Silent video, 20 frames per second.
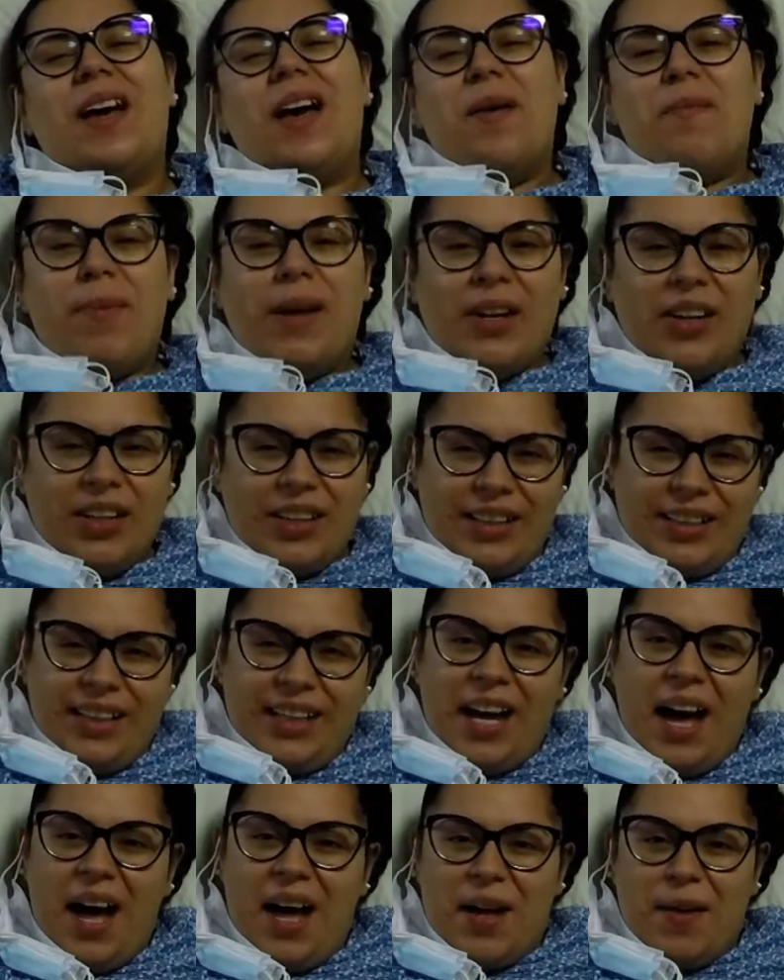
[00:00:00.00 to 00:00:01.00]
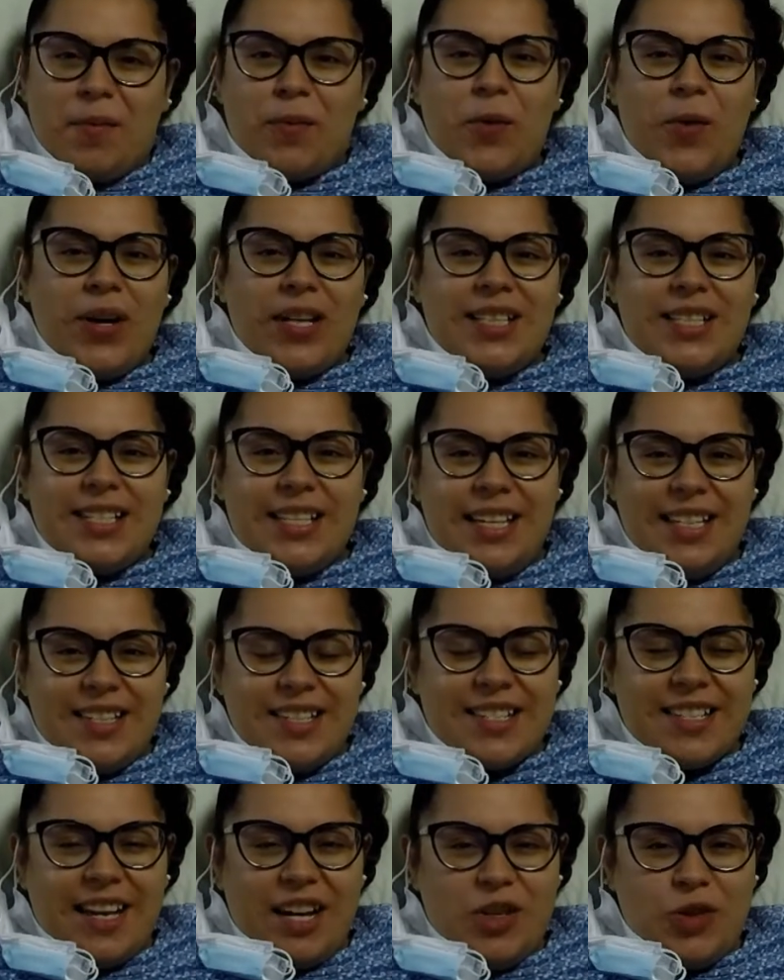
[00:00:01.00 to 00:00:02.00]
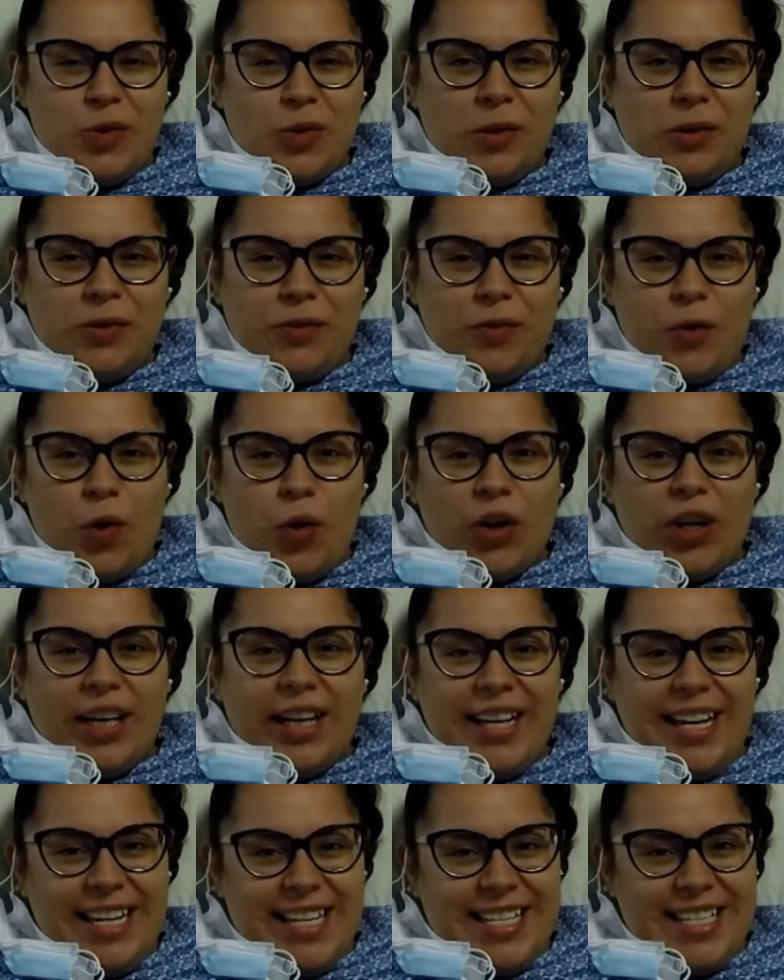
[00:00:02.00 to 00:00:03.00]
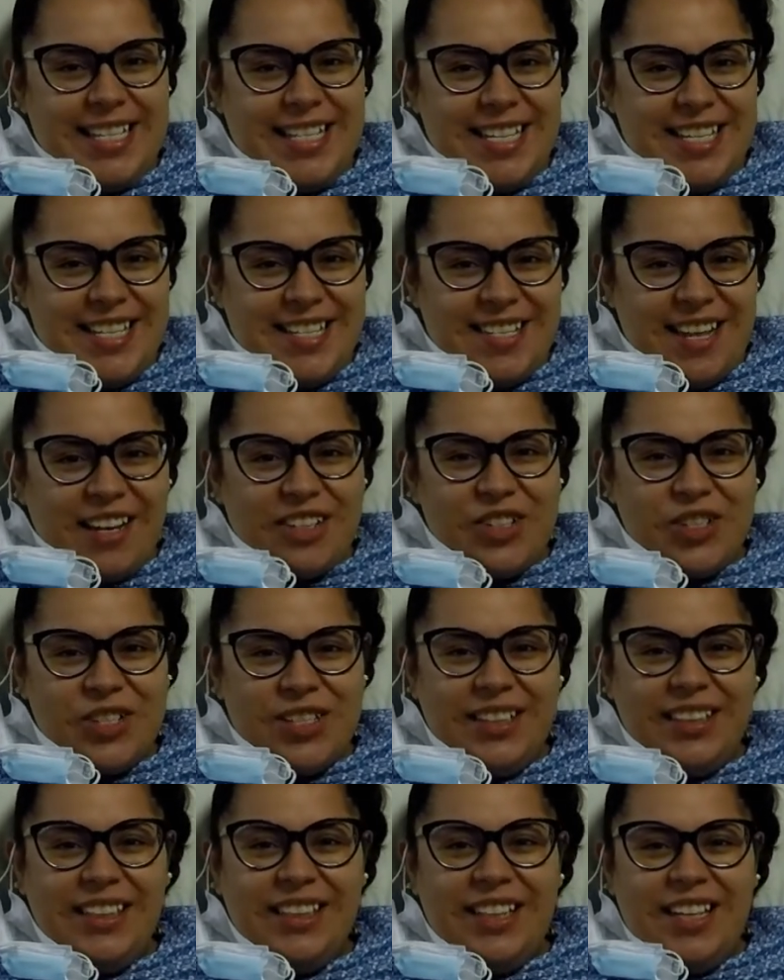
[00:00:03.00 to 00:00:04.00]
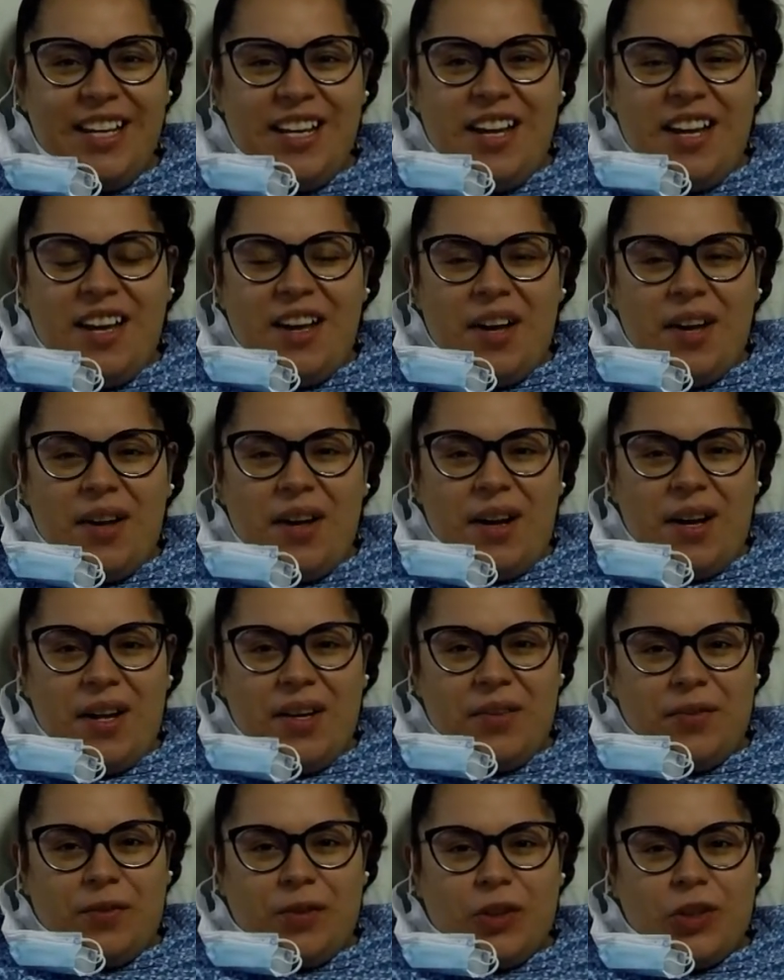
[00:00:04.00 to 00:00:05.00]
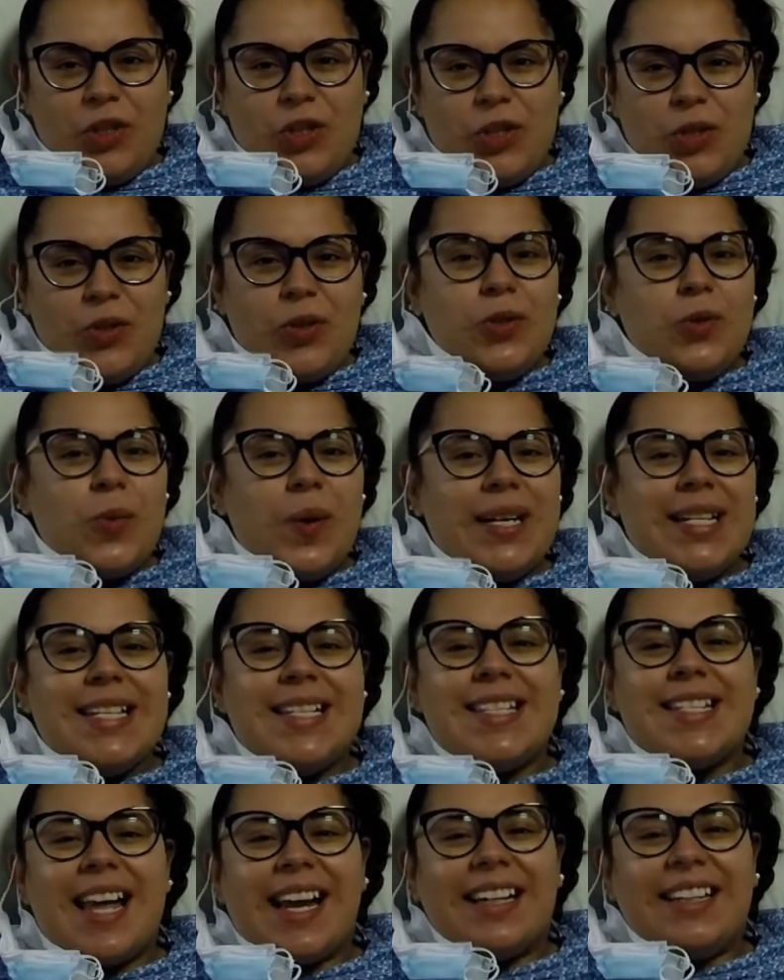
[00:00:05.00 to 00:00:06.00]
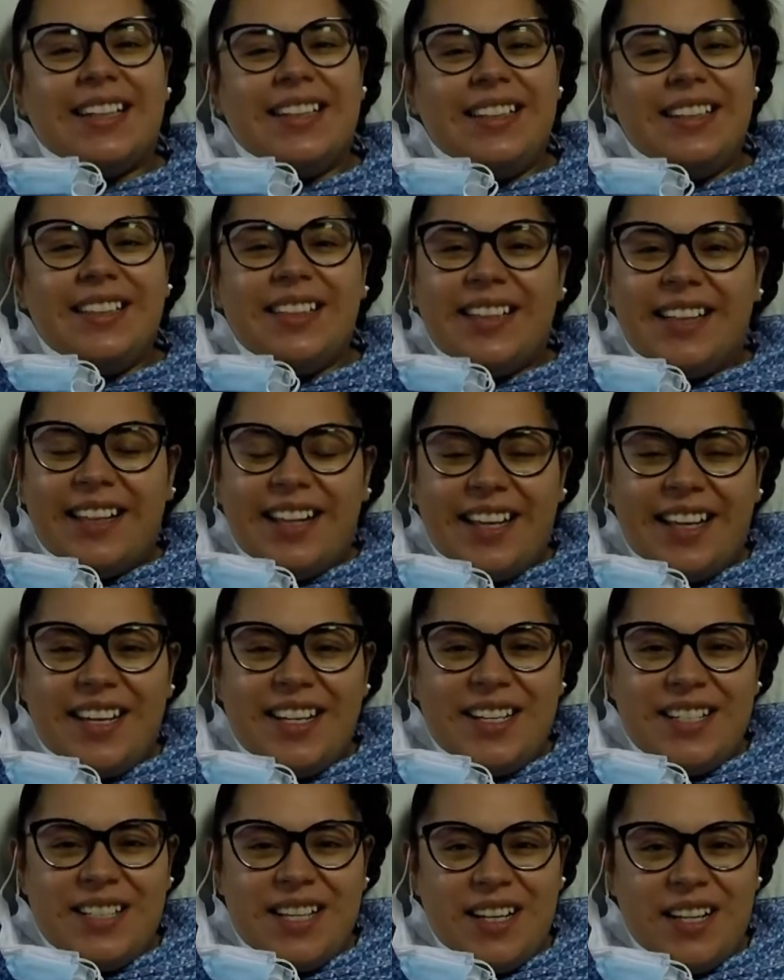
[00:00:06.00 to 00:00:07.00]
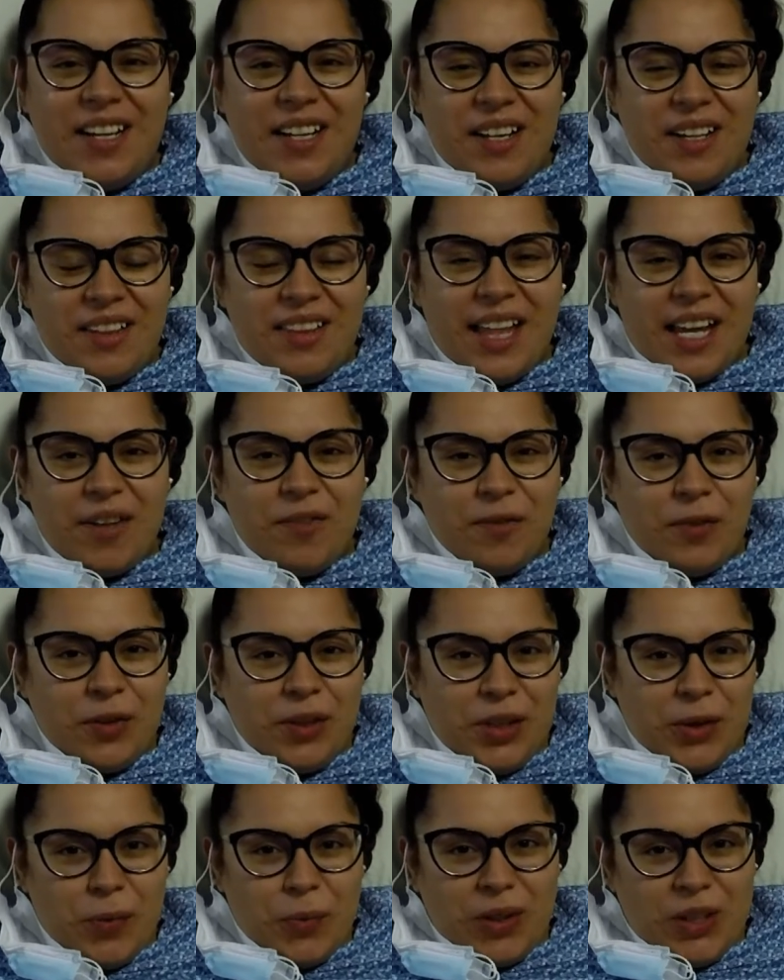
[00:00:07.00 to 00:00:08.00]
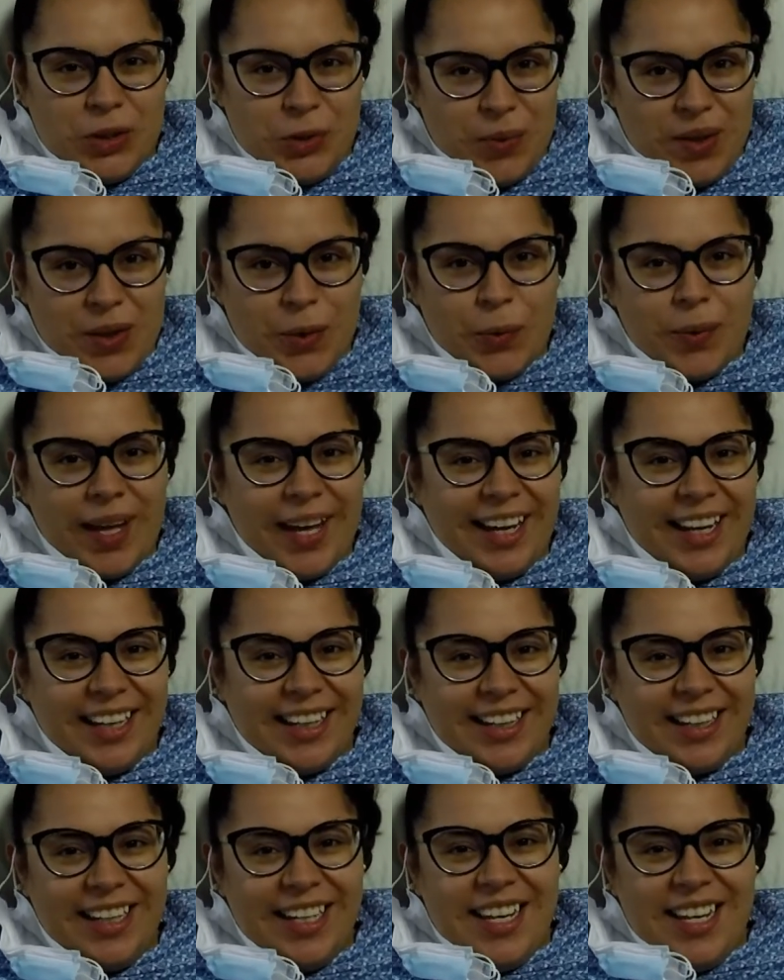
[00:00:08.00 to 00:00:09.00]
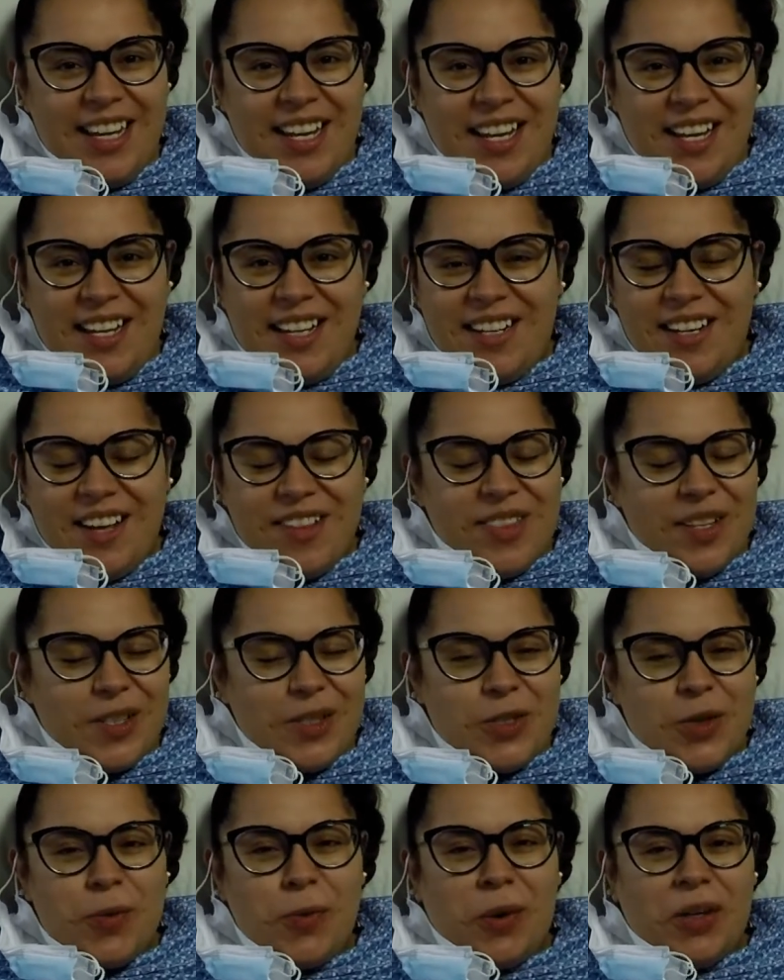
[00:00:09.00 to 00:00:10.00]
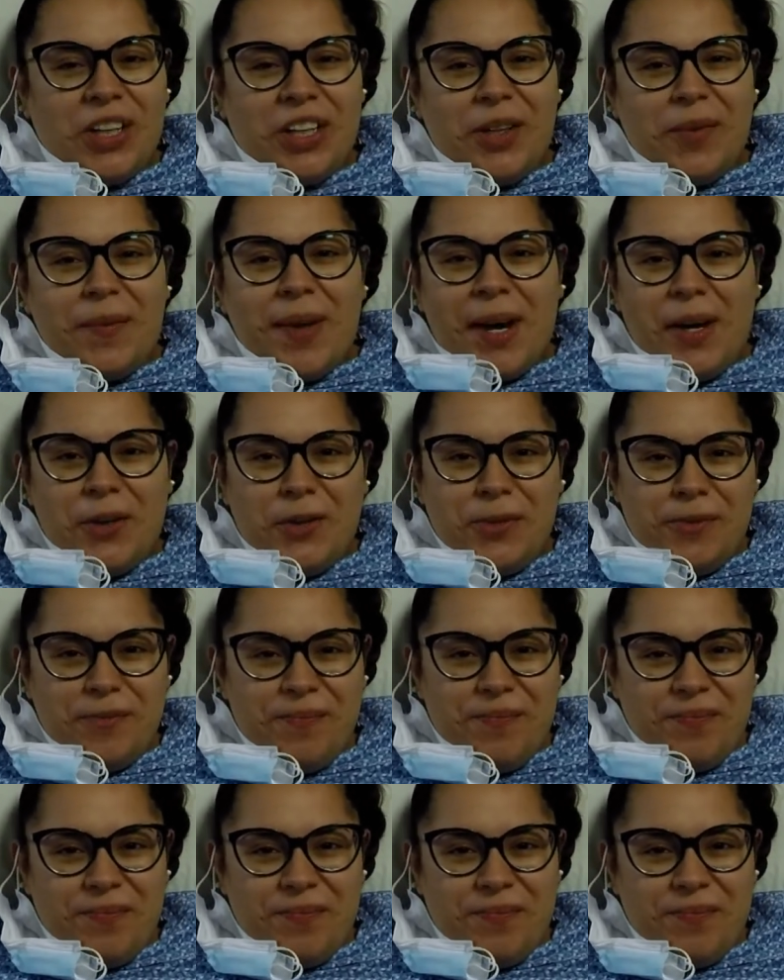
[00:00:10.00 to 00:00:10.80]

apparently I'm going to get scheduled for a C-section uh, for June 22nd, and thankfully we're doing okay. Nothing to worry about.